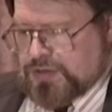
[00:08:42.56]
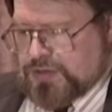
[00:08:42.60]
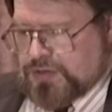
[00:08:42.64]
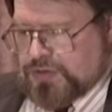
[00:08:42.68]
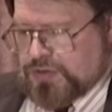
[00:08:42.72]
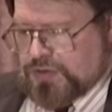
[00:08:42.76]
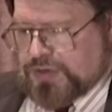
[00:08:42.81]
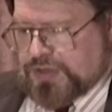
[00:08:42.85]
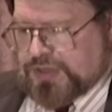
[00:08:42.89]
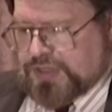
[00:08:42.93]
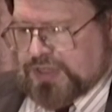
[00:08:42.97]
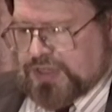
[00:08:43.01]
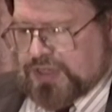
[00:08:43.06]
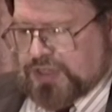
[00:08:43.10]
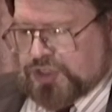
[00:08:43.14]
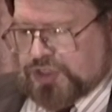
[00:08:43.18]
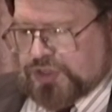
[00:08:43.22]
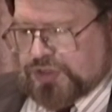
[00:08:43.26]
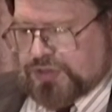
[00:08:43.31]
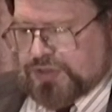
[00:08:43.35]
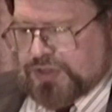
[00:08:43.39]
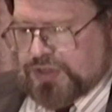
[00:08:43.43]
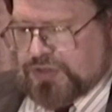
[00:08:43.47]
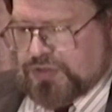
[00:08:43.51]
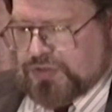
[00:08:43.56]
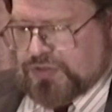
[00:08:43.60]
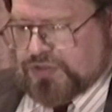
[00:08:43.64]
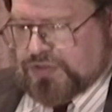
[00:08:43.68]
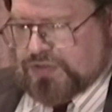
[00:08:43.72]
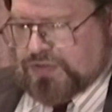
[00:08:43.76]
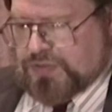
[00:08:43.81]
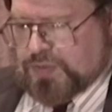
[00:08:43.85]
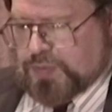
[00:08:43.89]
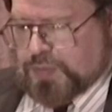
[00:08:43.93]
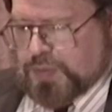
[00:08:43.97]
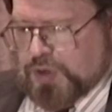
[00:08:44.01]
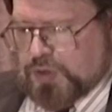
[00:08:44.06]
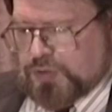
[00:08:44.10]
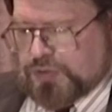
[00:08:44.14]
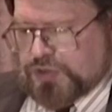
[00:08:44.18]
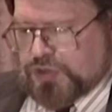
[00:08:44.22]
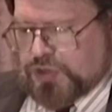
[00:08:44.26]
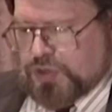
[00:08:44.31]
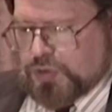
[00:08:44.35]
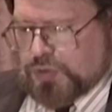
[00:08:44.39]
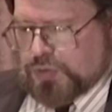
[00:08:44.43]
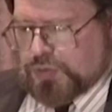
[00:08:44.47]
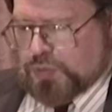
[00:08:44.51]
during the initial years of the
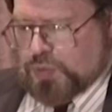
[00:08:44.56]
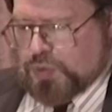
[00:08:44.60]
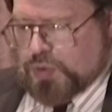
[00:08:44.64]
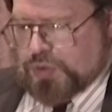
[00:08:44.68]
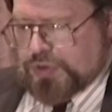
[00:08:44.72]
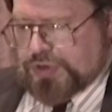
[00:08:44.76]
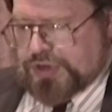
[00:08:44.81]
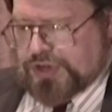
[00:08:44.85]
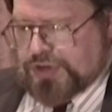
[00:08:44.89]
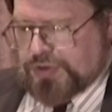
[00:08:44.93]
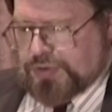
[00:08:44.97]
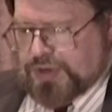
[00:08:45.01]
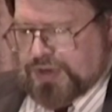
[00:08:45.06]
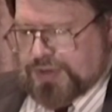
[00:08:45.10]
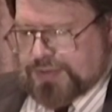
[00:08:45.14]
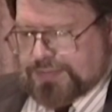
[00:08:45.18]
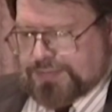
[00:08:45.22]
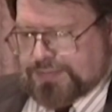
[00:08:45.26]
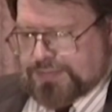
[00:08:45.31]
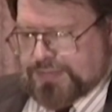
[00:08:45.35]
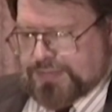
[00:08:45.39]
post-Cold War era,